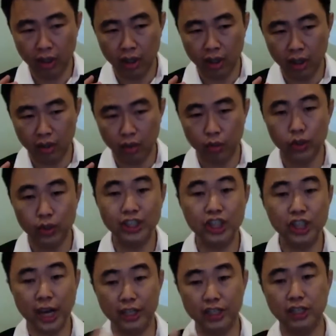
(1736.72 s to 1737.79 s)
a
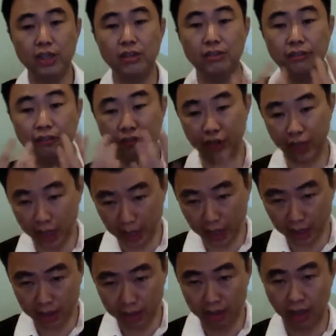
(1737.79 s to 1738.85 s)
rejection
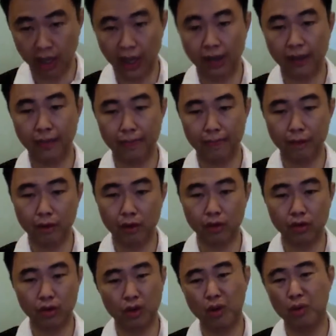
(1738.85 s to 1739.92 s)
feeling, and
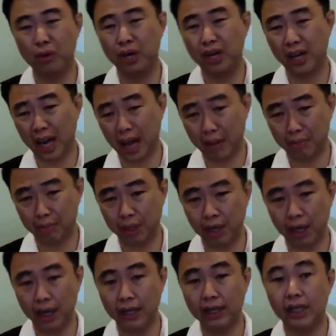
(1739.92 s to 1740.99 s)
you're not really
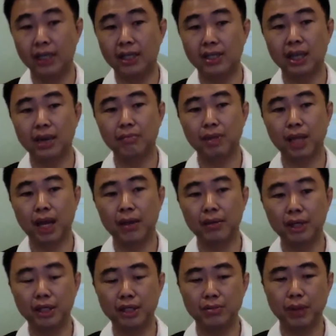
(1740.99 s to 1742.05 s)
happy, and
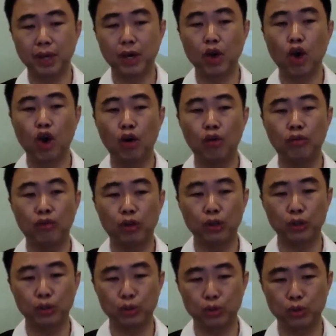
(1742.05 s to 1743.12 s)
sometimes this may call
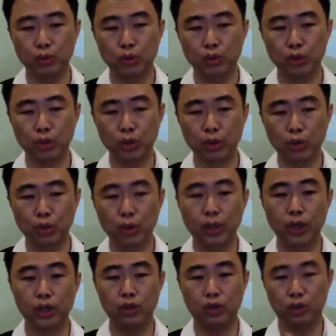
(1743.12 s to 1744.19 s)
for you to
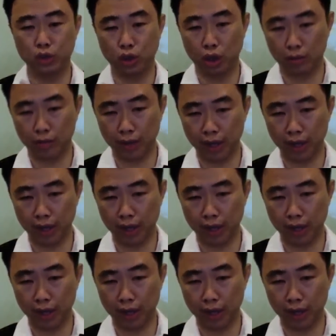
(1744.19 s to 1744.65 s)
quit your job